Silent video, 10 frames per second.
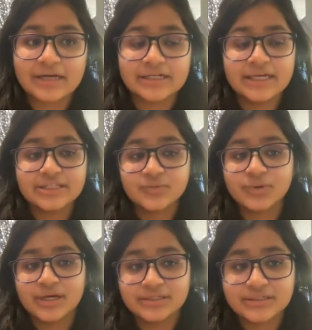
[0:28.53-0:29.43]
At
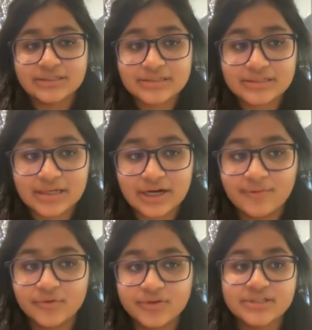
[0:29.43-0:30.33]
SVIS, I
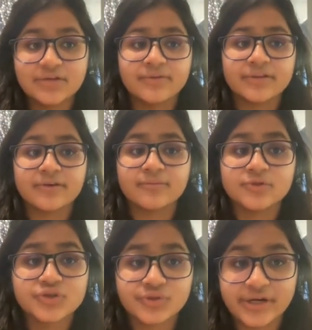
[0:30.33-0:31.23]
was given the
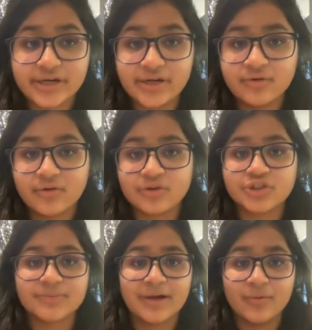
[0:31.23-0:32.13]
opportunity to
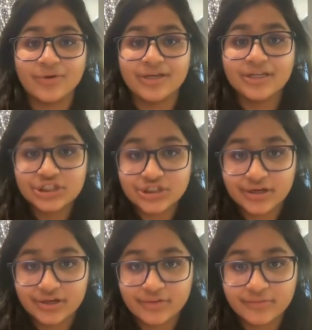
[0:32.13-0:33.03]
launch my own
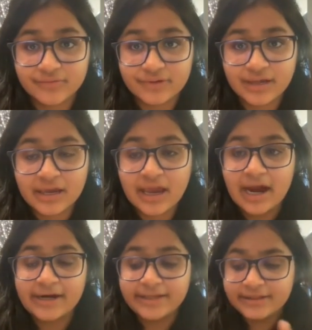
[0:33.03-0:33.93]
initiatives
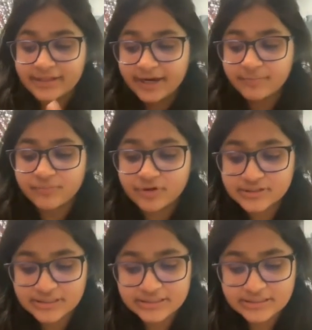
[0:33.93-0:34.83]
and in that
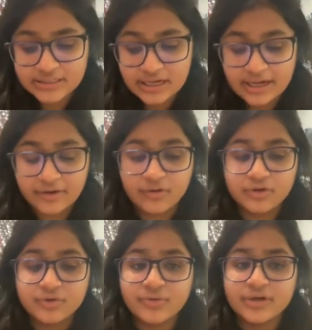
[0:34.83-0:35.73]
process, I
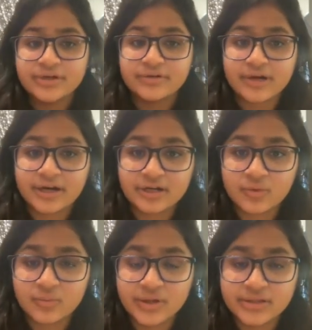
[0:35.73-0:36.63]
got to interact
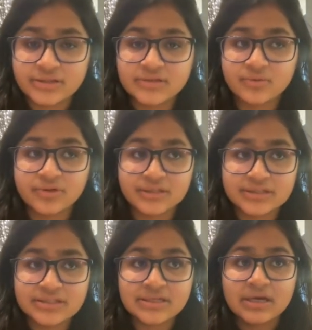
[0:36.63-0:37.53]
with
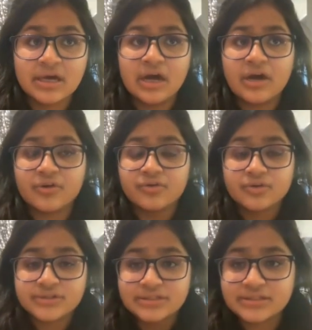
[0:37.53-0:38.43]
students
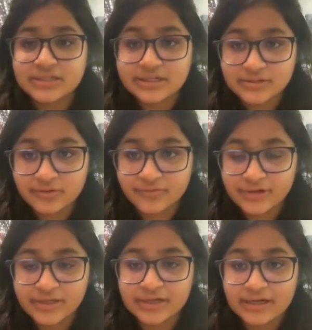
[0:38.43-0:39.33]
across the states of
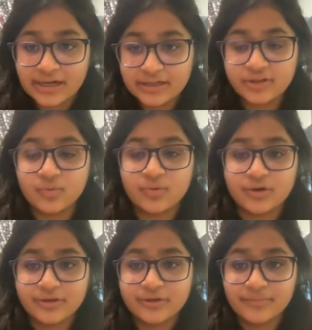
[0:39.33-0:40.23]
India and the
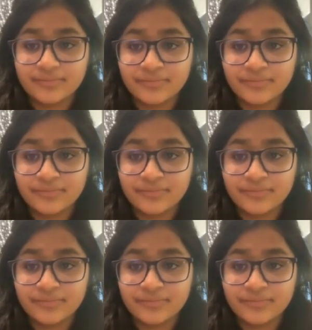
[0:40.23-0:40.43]
world.